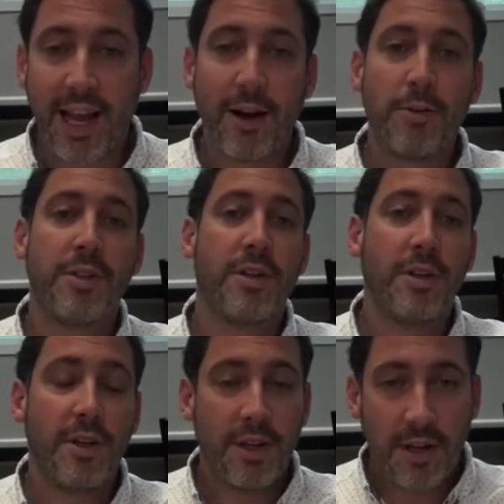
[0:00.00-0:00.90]
out,
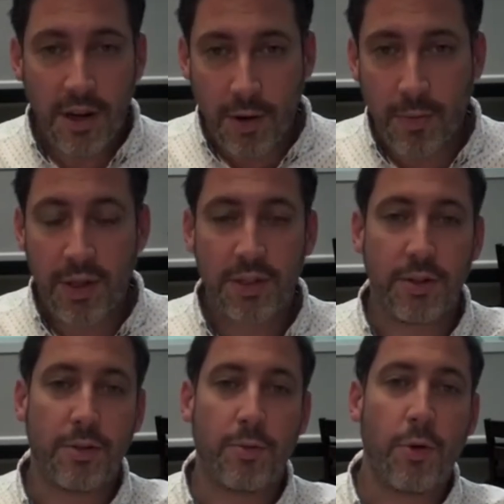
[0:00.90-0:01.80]
how much
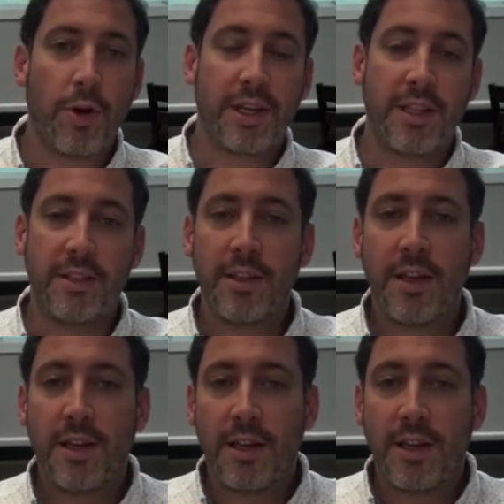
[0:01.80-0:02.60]
you're walking